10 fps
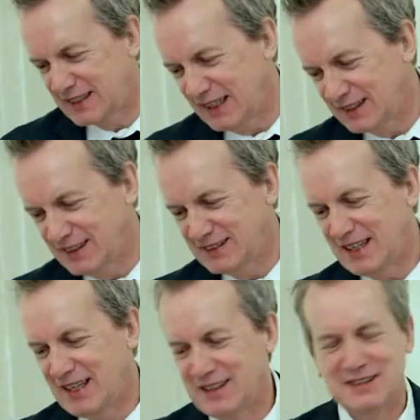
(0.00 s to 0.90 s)
Get
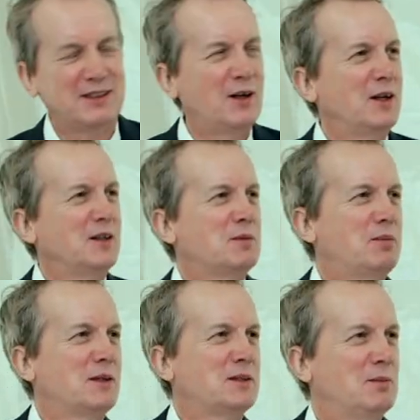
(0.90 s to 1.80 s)
this egg as high as
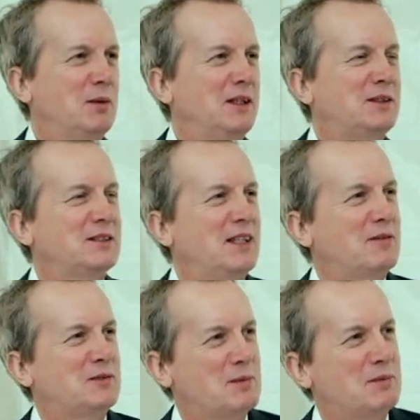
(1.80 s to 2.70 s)
possible. It doesn't
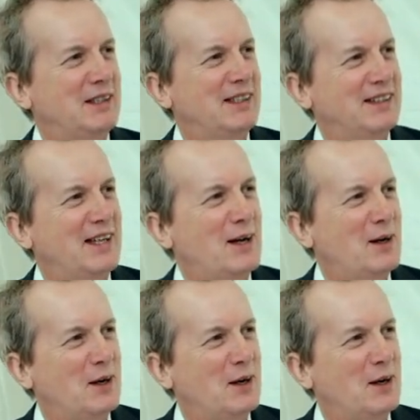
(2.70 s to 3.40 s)
have to be at that